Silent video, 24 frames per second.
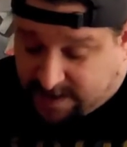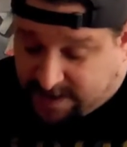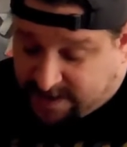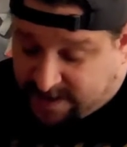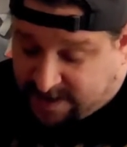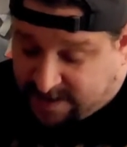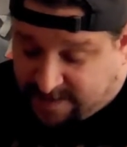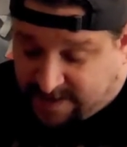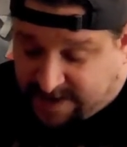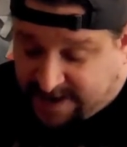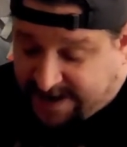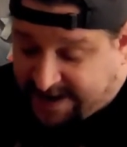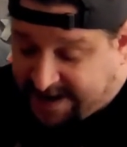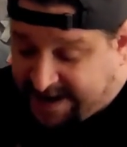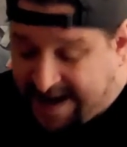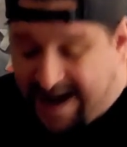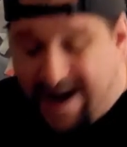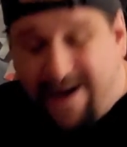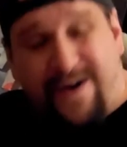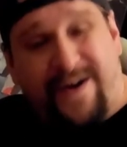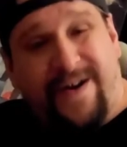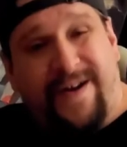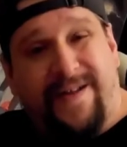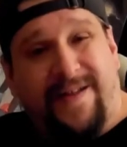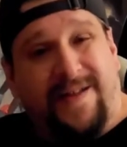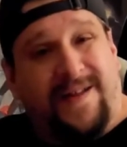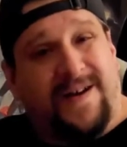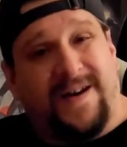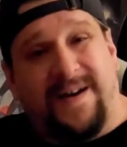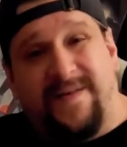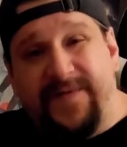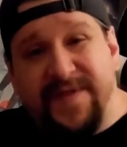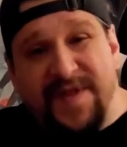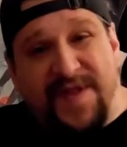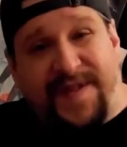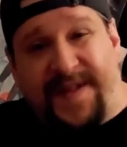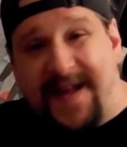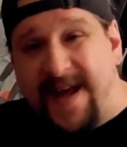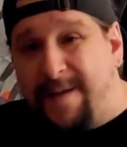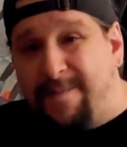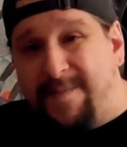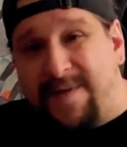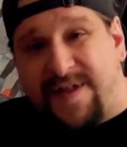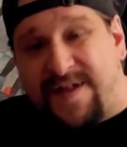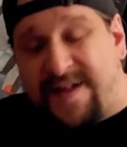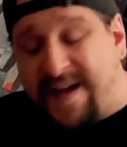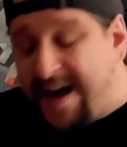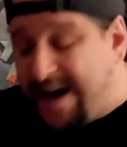Alright, Counting on Love and
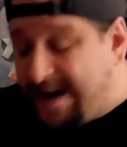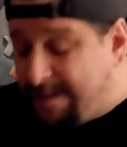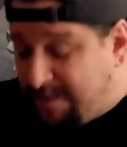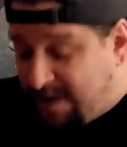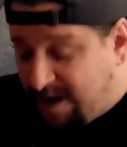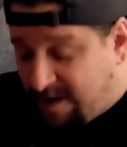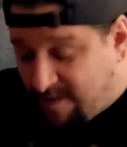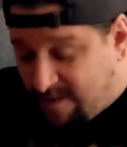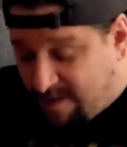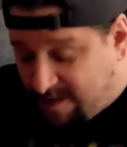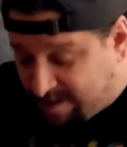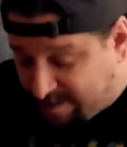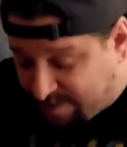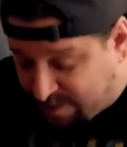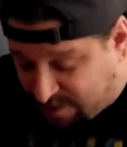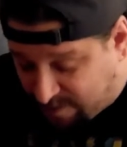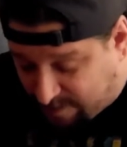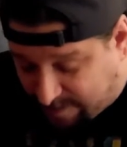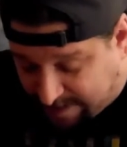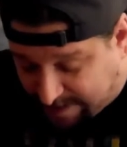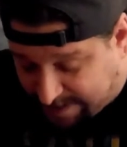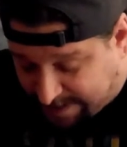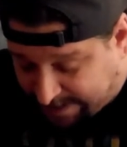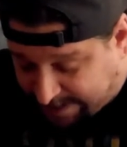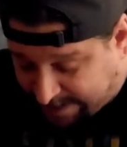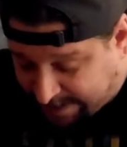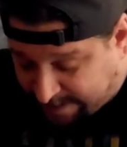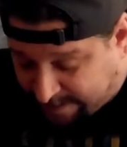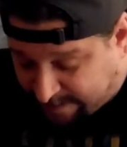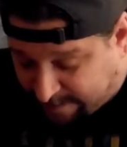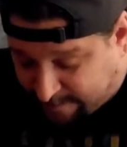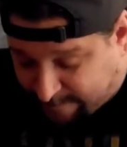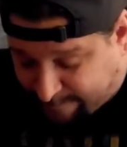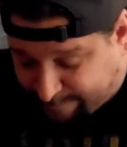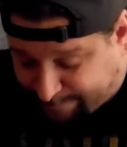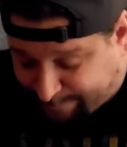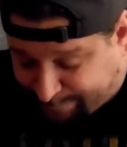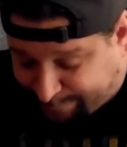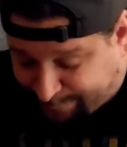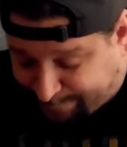Stand Beside Me are also on here.